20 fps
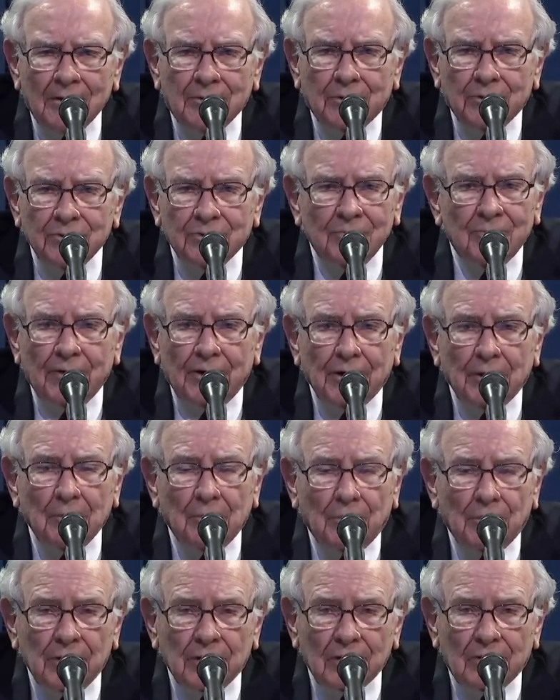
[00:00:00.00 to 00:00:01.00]
to some very
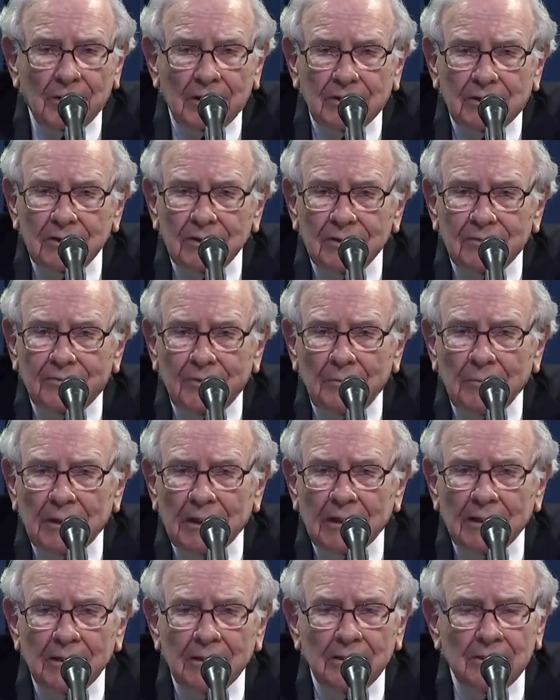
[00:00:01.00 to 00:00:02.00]
important questions for
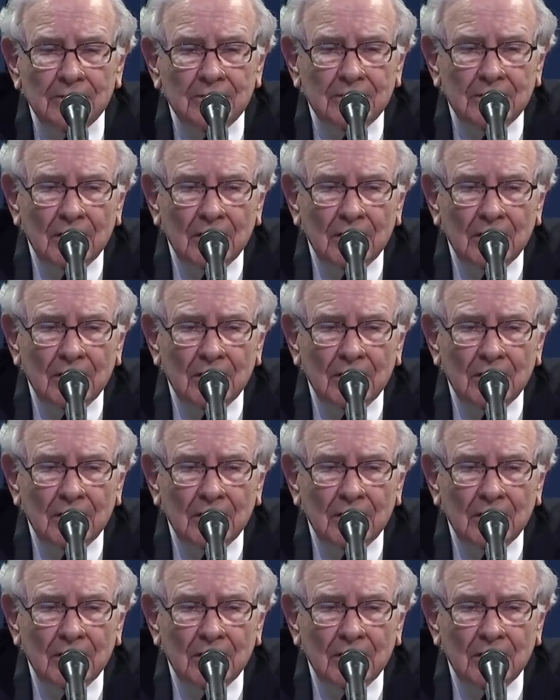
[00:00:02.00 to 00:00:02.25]
many years.